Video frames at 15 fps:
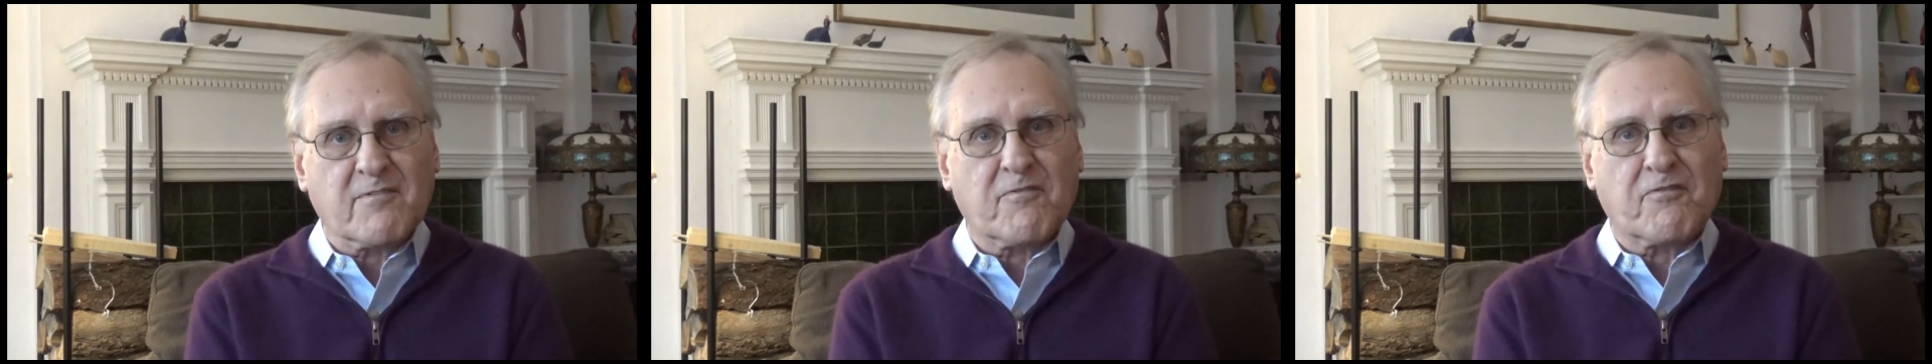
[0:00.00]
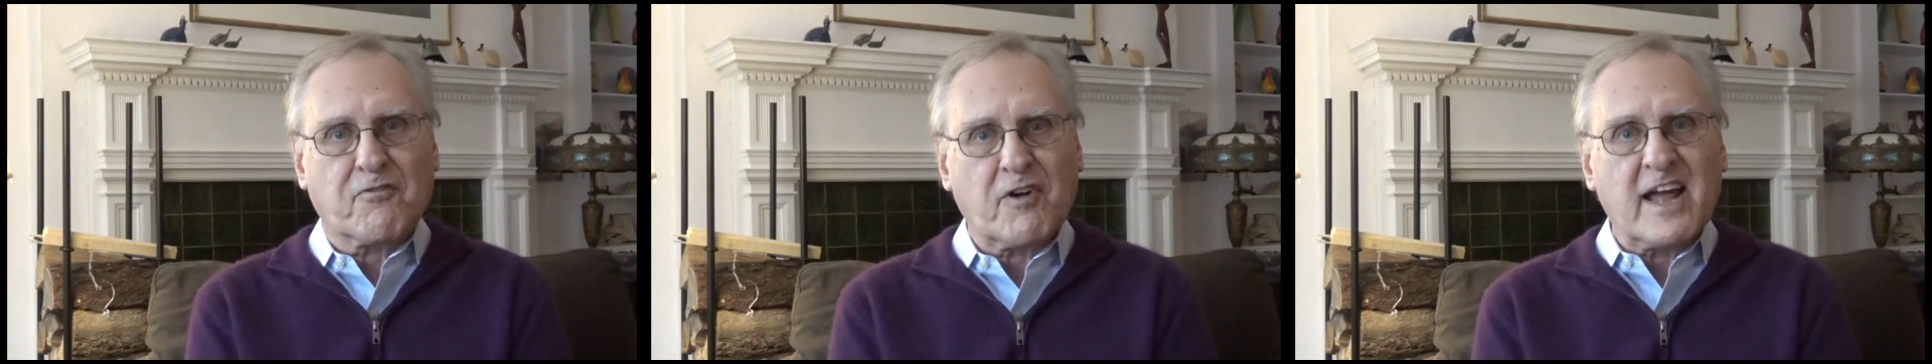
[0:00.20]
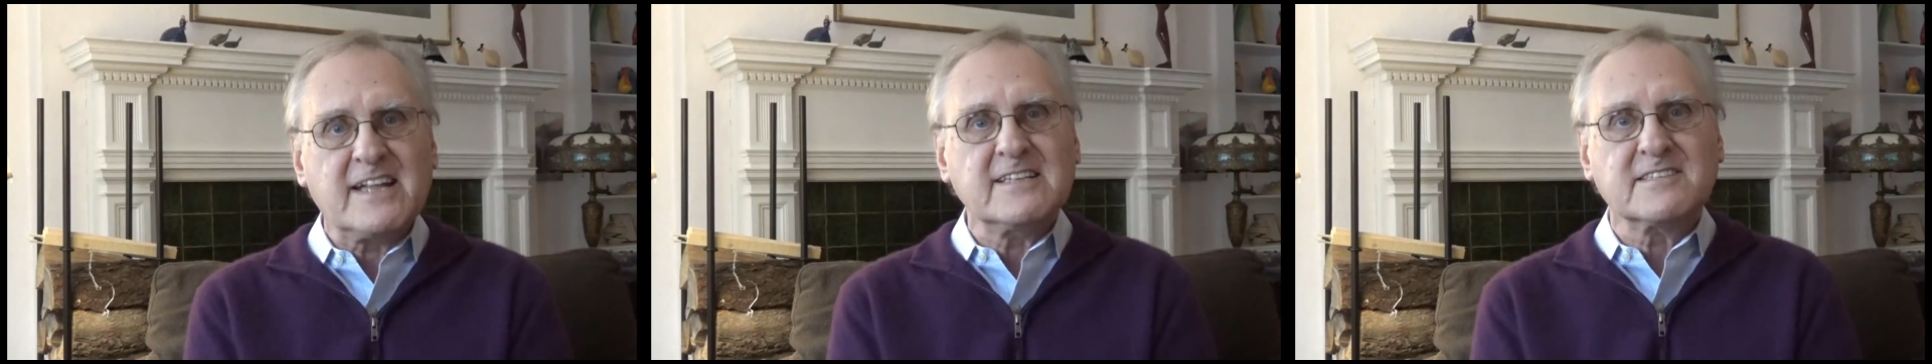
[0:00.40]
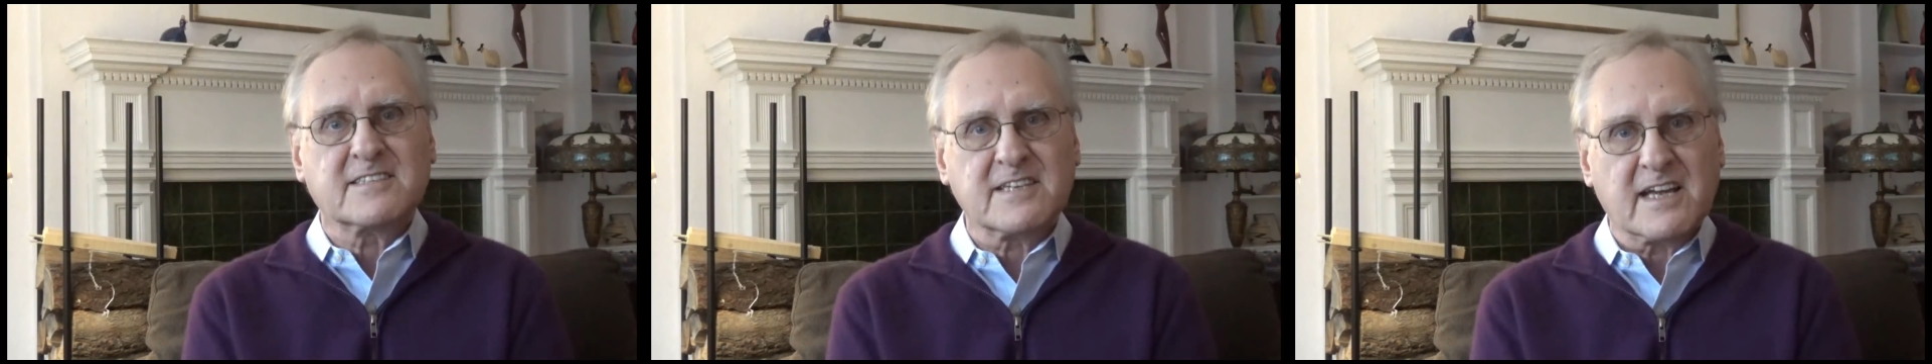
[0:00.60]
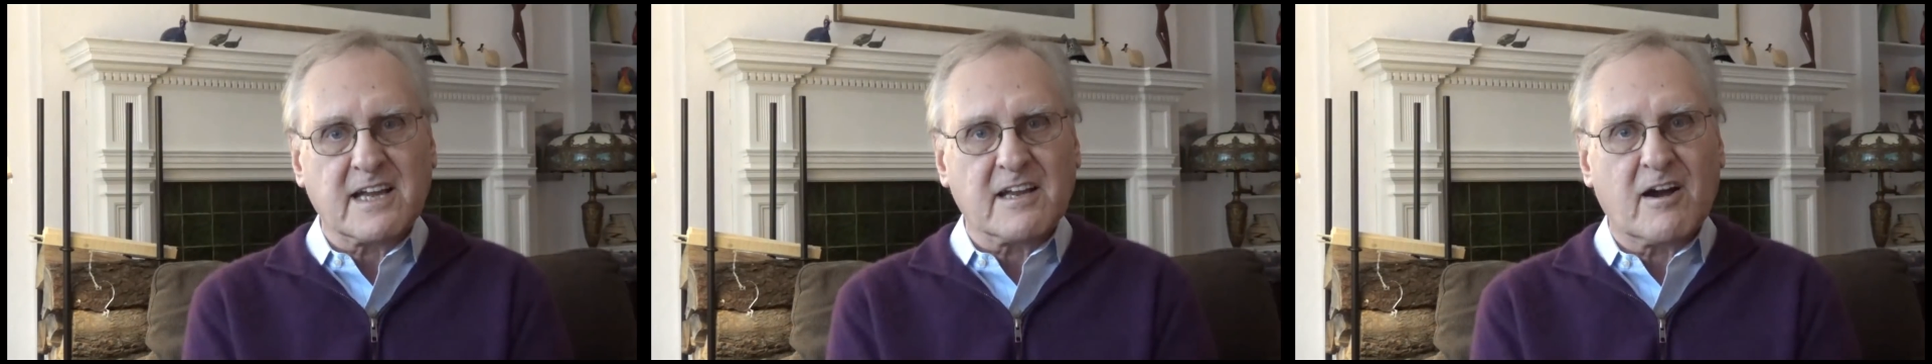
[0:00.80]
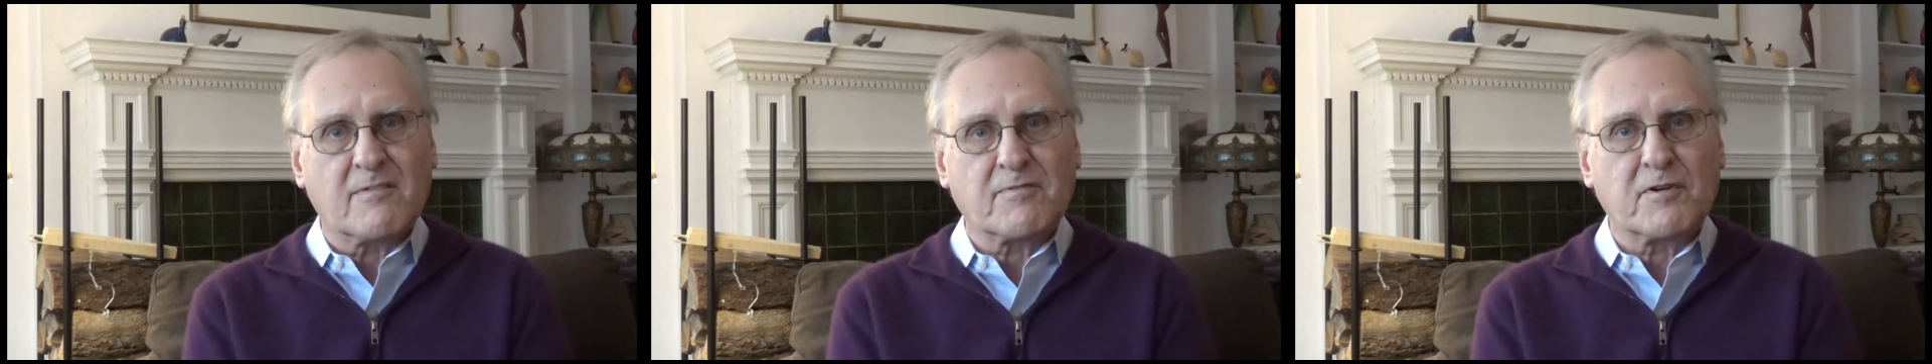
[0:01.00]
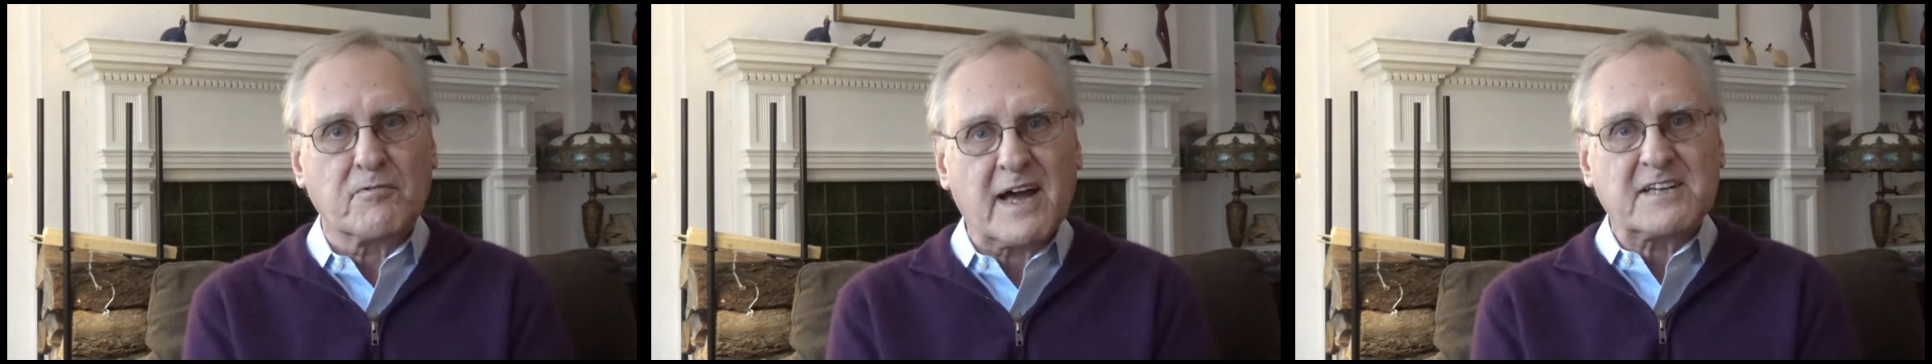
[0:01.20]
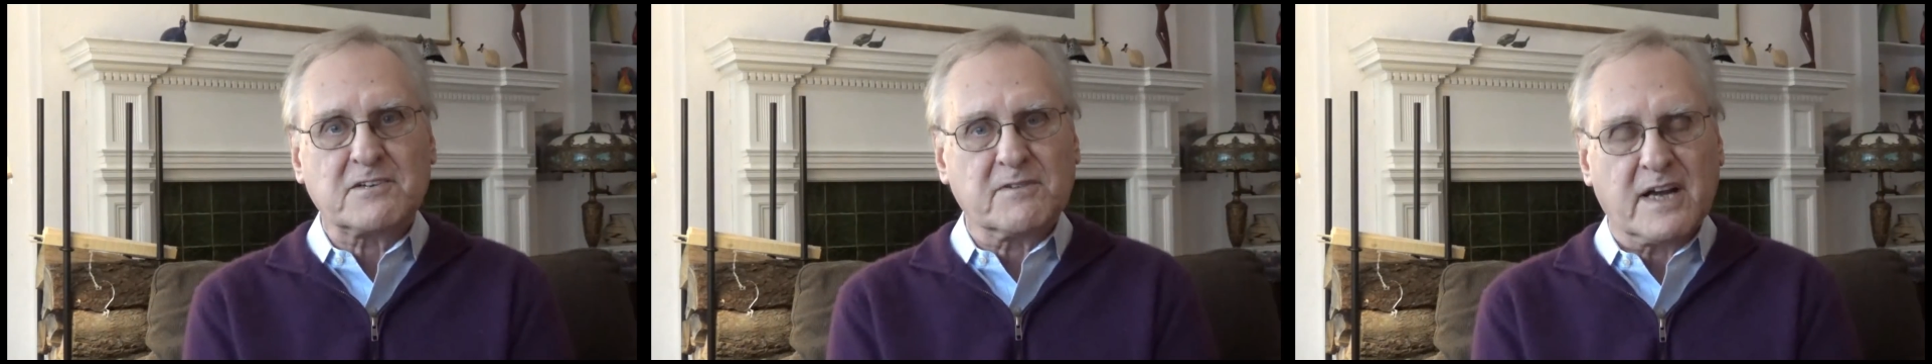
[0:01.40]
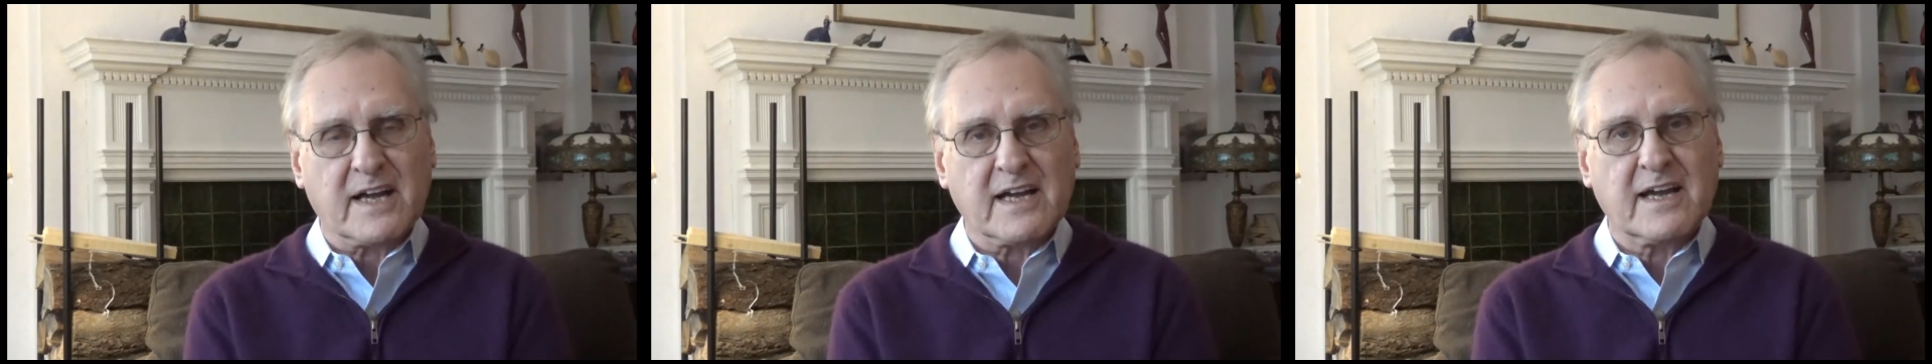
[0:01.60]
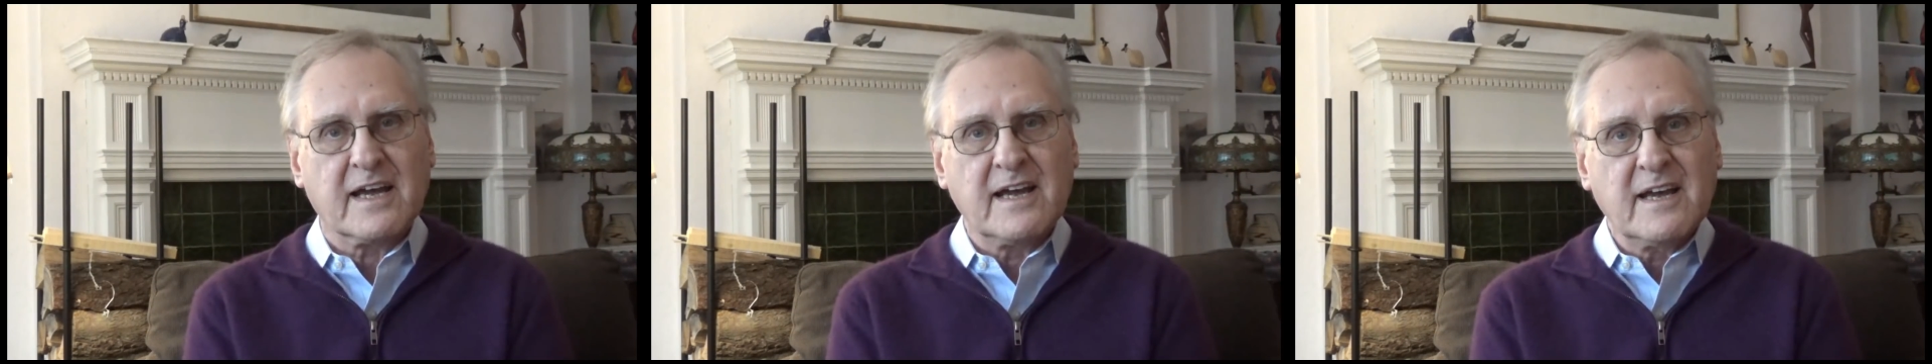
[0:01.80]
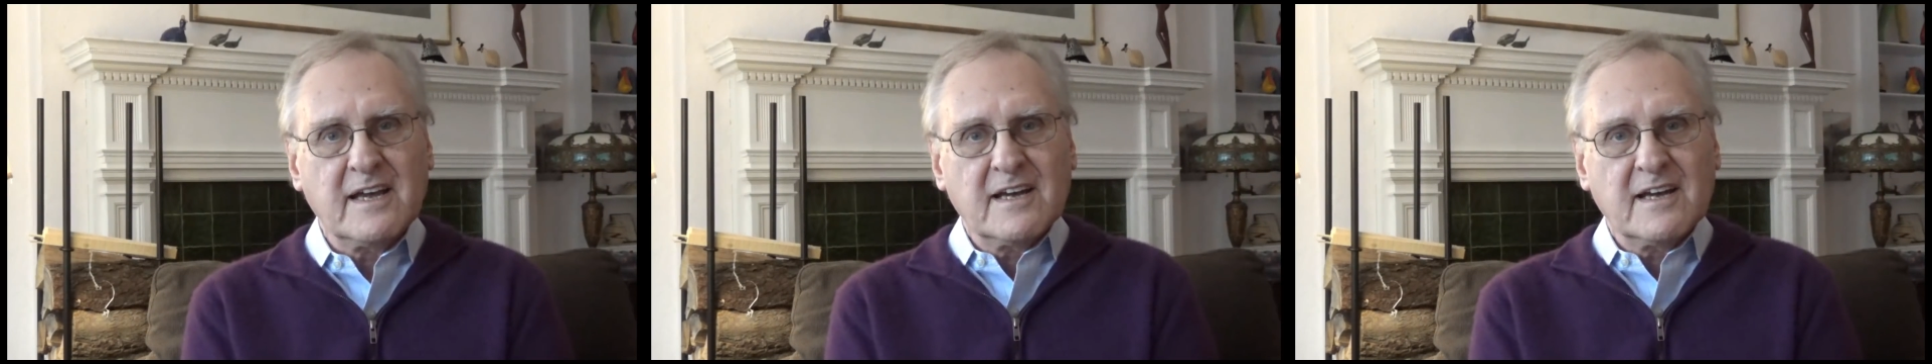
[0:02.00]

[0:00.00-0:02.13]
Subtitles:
frenzy of a rhetoric